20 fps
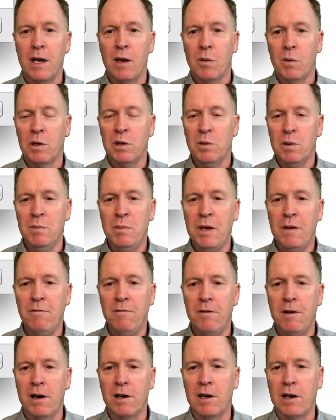which would be
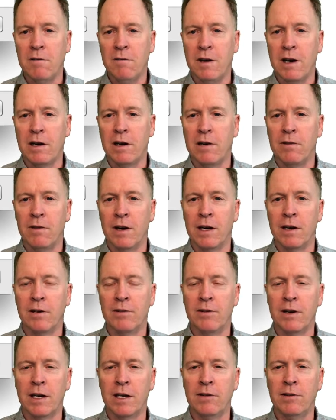very, very, very,
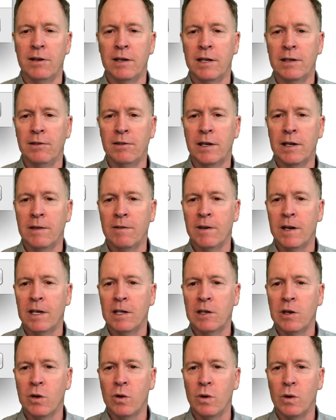very, very, very,
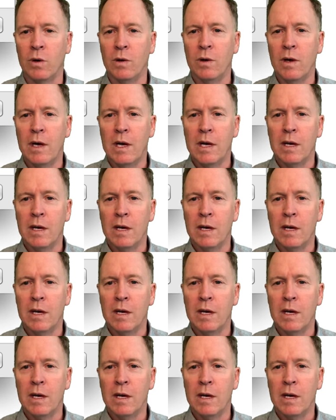very cool.